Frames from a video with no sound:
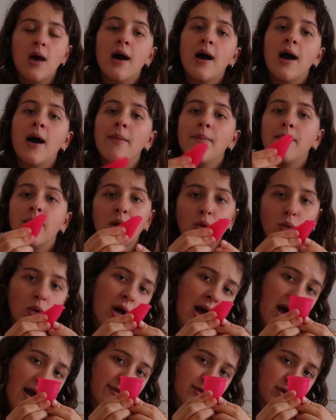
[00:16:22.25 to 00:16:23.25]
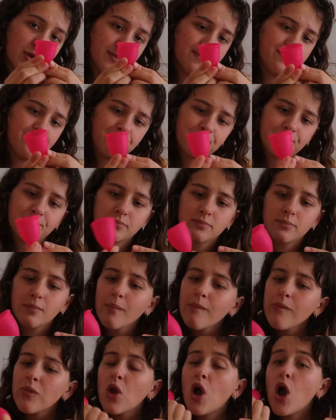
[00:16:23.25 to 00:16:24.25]
It will have to
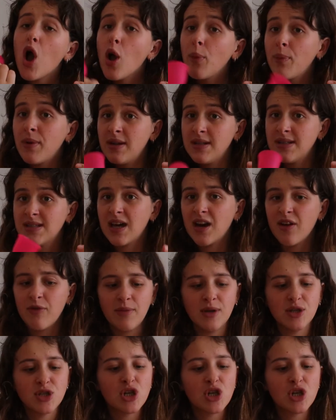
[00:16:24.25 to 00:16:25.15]
open inside of me.